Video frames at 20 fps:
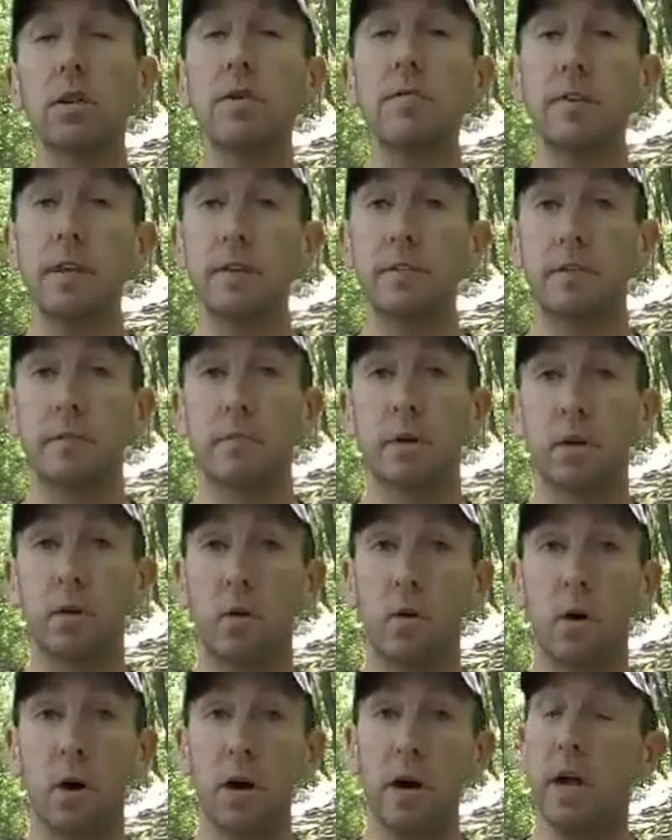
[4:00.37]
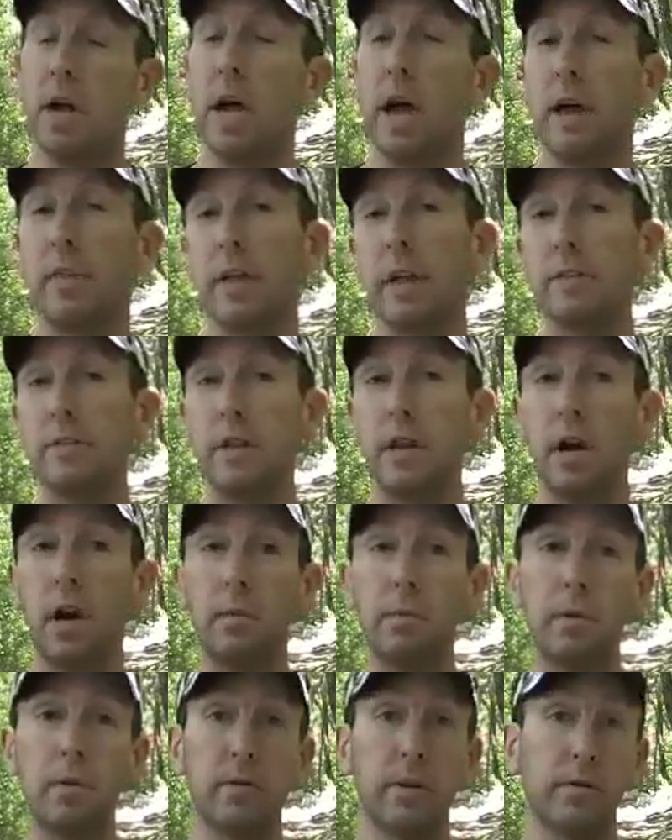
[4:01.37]
lifting from your core, and that's going to
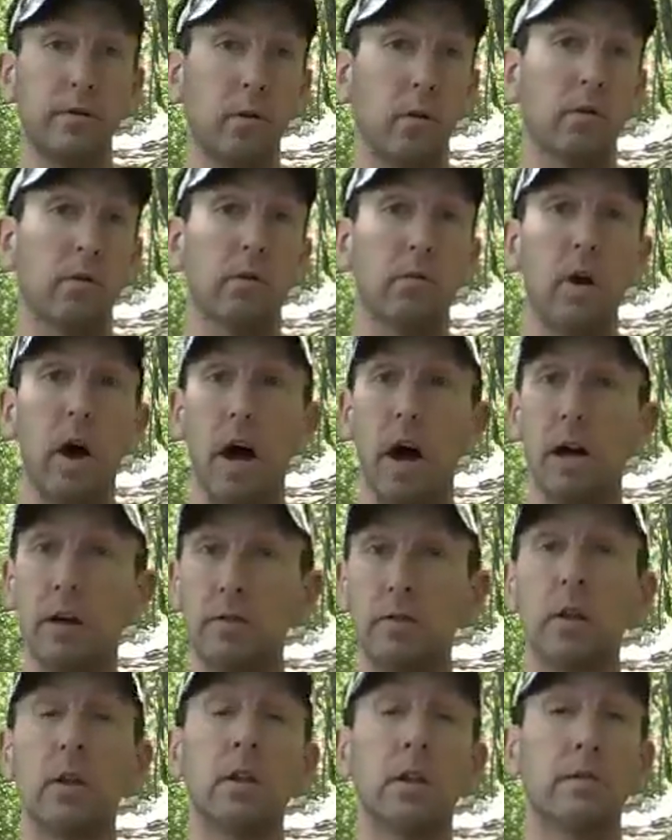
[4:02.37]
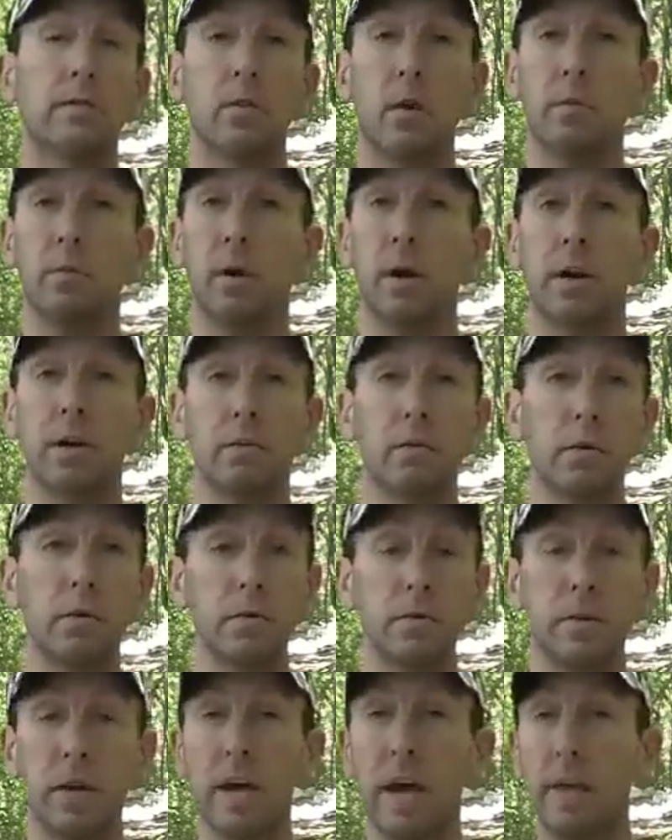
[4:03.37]
help you lift over rocks, lift over any
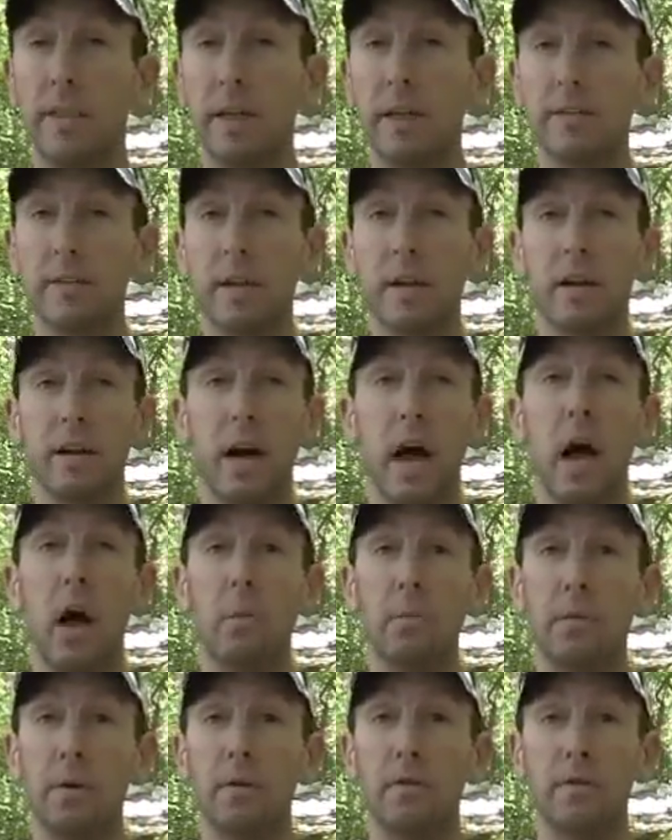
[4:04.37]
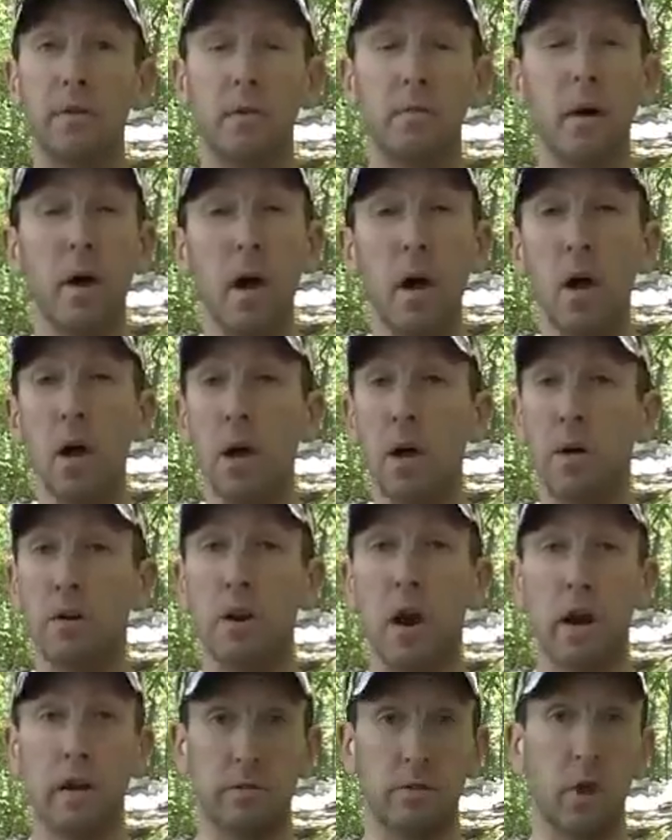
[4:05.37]
roots, and that's going to help you from
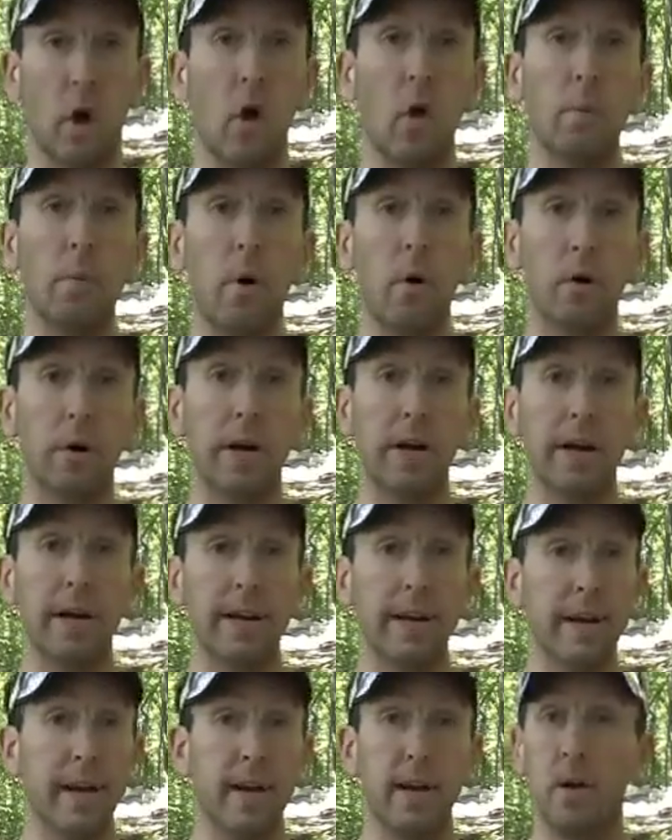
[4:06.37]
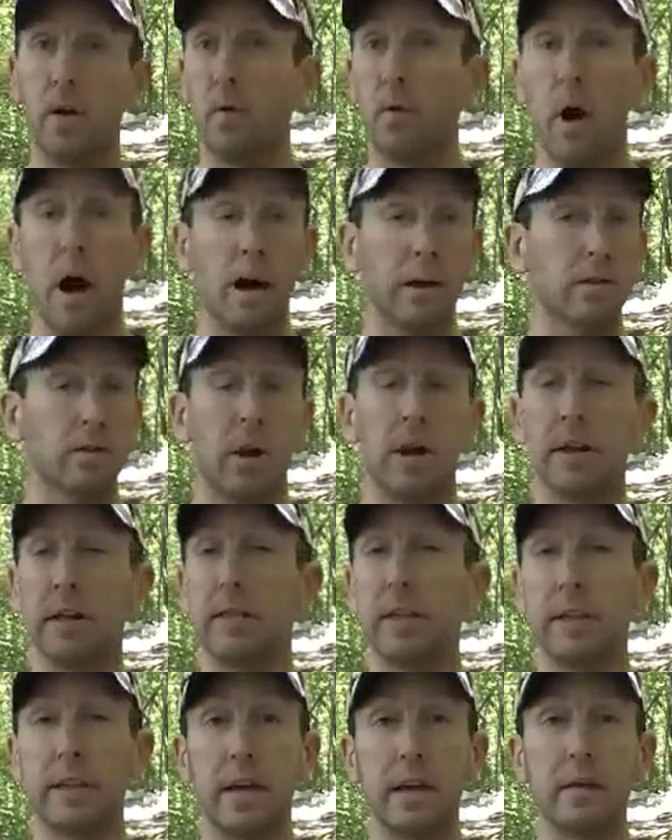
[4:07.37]
not toe poking rocks or
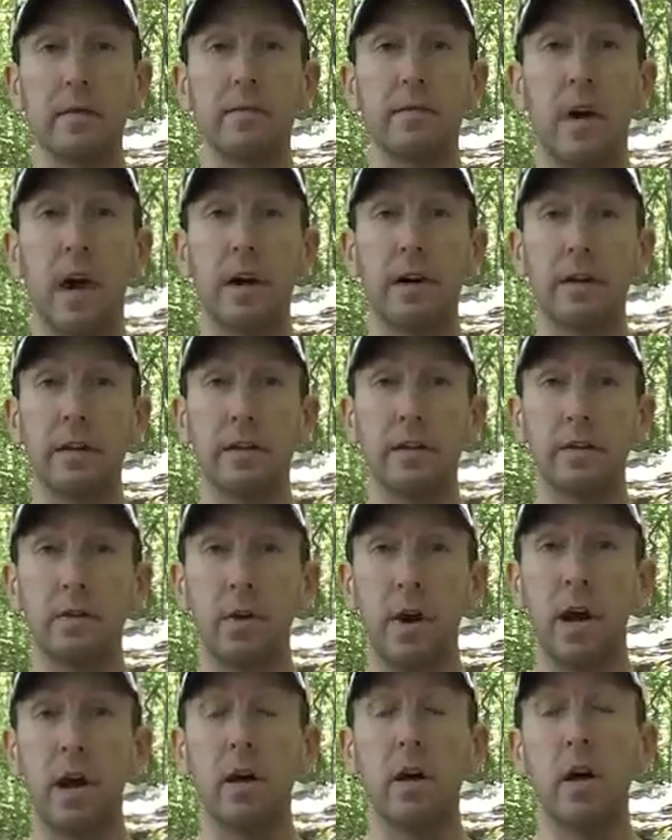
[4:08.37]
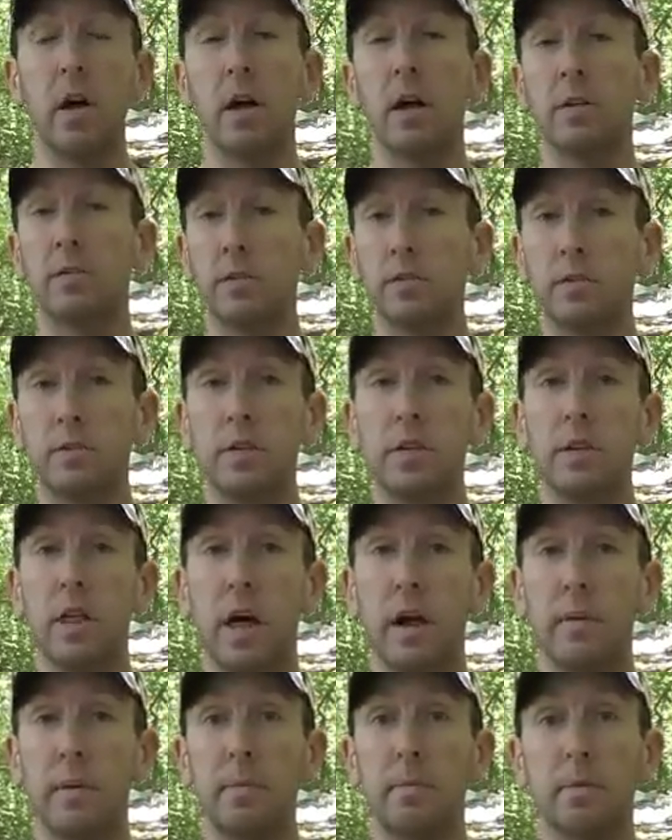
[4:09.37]
anything that you find in the trail. Because you'll see a
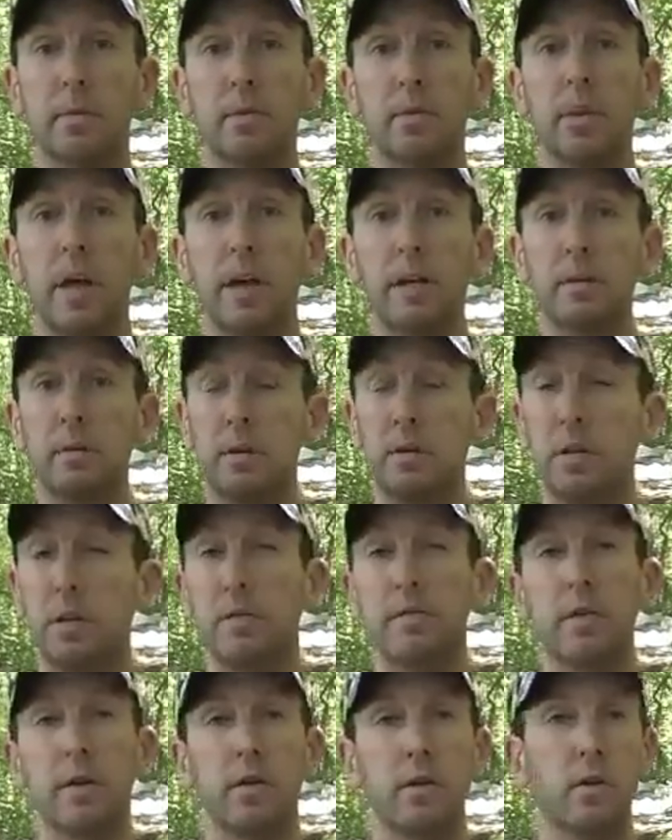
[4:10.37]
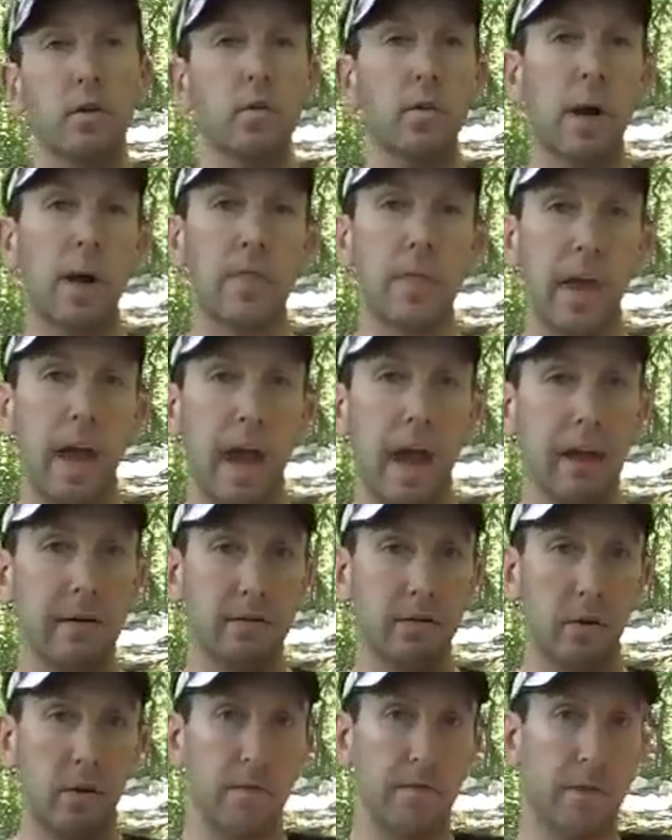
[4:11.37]
lot of people do that, especially if they're new and they have
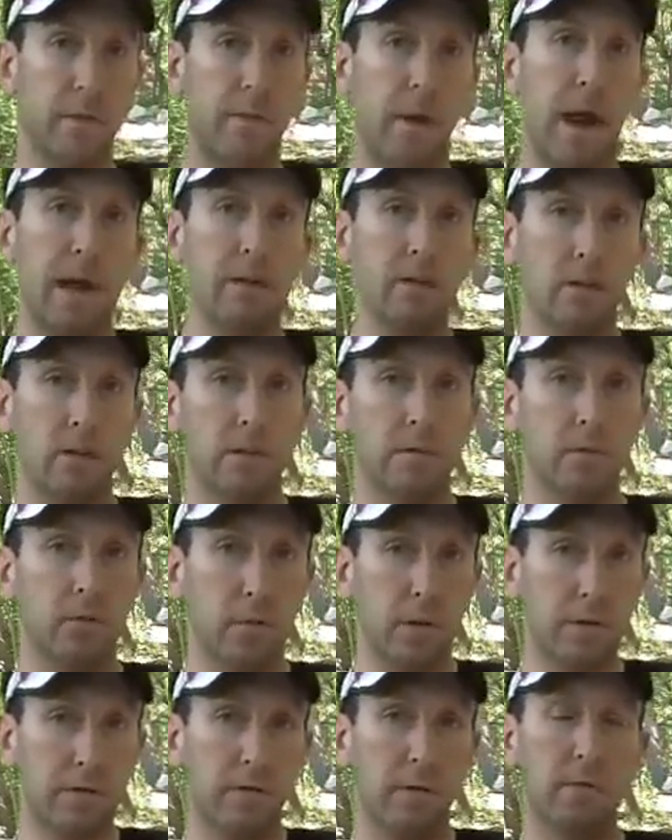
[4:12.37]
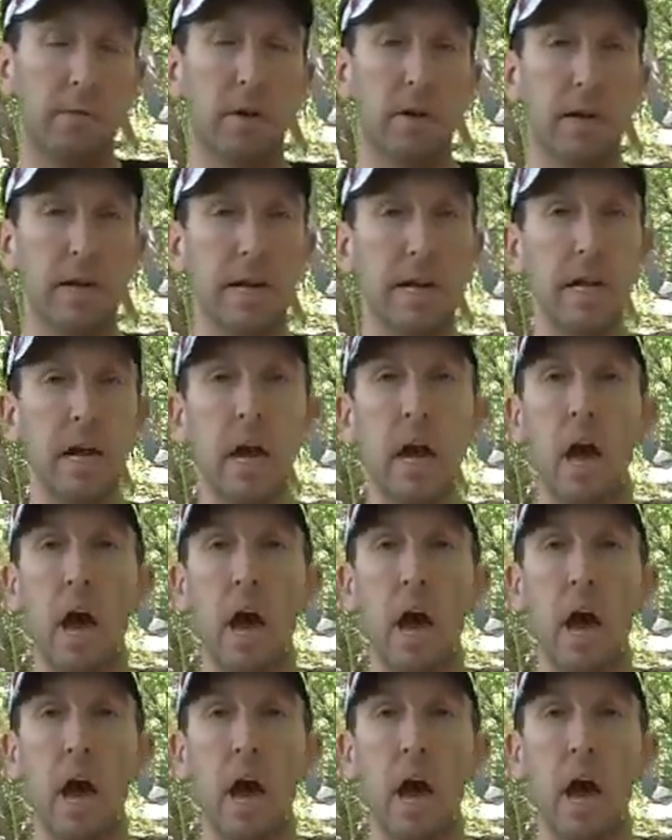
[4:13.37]
sort of the pendulum swing from their knee.